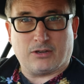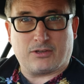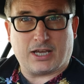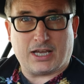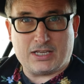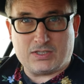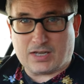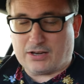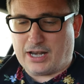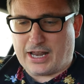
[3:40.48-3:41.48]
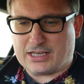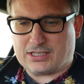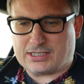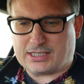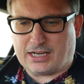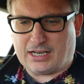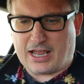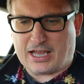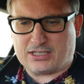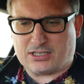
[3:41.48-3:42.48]
Okay, so let's
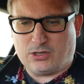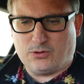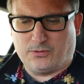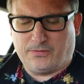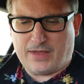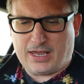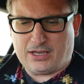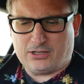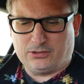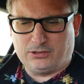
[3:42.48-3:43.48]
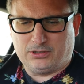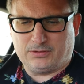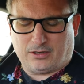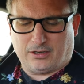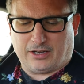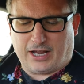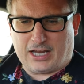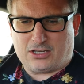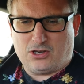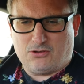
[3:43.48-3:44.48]
select your vehicle,
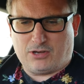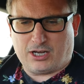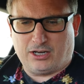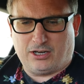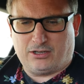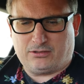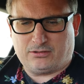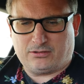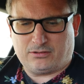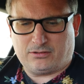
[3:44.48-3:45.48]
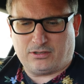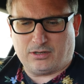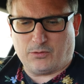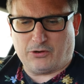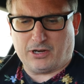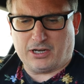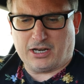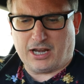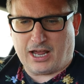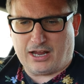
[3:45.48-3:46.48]
add new car, and we're in
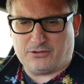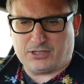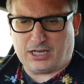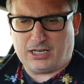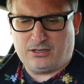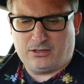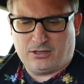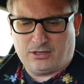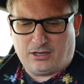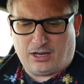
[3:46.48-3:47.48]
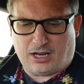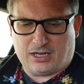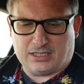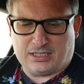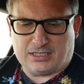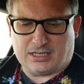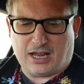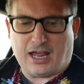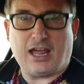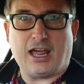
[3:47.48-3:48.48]
an Audi, and it is
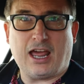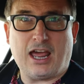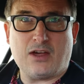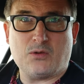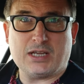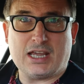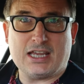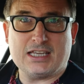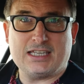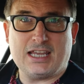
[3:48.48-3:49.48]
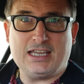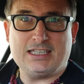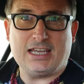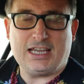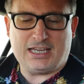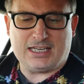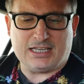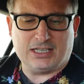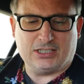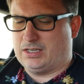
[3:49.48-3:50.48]
an Audi TT.
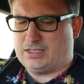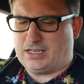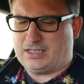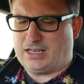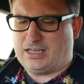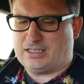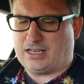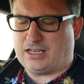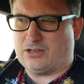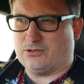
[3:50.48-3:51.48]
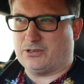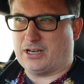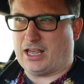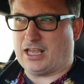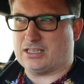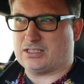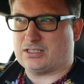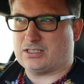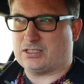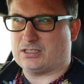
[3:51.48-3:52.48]
Is it a TT or an
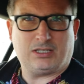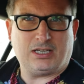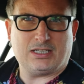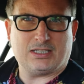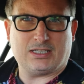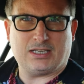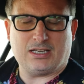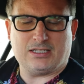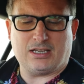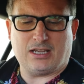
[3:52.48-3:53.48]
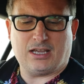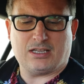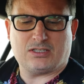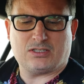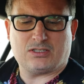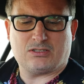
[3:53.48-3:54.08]
S? It's a TTS.